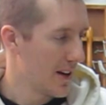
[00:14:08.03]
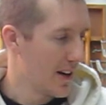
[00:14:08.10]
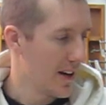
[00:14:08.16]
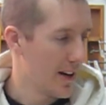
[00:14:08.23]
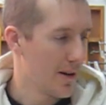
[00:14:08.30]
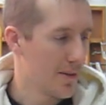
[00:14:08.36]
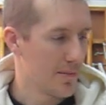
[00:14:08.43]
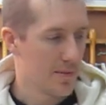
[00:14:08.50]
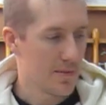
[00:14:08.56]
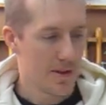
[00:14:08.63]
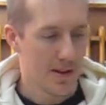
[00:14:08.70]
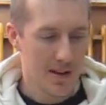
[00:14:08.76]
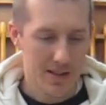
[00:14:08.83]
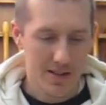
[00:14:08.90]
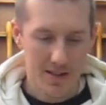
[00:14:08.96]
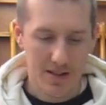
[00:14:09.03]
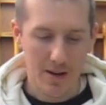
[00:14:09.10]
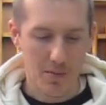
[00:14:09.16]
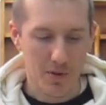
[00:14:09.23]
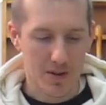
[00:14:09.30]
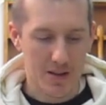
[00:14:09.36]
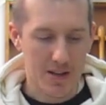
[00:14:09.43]
Um, same
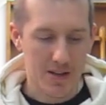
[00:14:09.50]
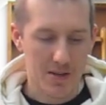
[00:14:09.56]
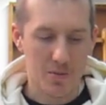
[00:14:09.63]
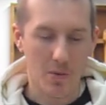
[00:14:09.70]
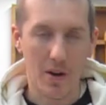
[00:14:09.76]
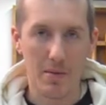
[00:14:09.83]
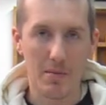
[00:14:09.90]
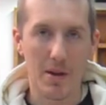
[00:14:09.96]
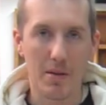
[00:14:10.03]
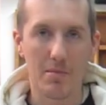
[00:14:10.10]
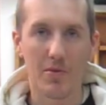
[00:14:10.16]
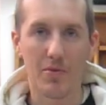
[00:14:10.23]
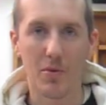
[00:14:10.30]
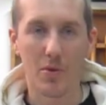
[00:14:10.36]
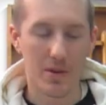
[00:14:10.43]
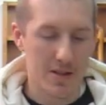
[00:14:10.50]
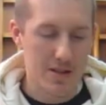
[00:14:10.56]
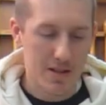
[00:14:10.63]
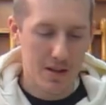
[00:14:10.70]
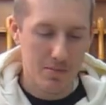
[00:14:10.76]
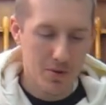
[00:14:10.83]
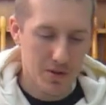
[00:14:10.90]
with these. one I made before these,
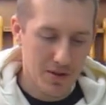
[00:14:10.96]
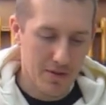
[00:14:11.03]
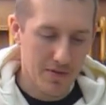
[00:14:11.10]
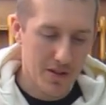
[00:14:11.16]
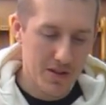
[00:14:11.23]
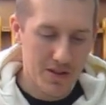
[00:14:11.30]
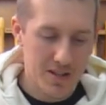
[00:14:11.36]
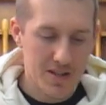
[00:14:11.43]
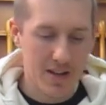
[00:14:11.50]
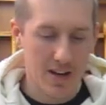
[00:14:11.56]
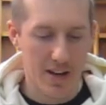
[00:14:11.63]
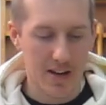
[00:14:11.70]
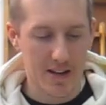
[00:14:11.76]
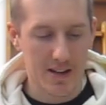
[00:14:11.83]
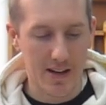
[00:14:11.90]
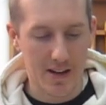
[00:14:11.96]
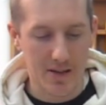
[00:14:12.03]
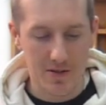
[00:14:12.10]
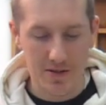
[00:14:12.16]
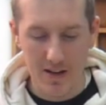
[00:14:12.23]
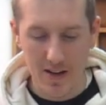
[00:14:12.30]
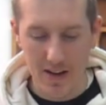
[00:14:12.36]
I put the fuzzy side on the
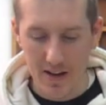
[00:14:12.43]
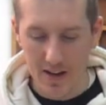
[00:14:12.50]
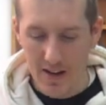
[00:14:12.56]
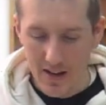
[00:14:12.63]
outside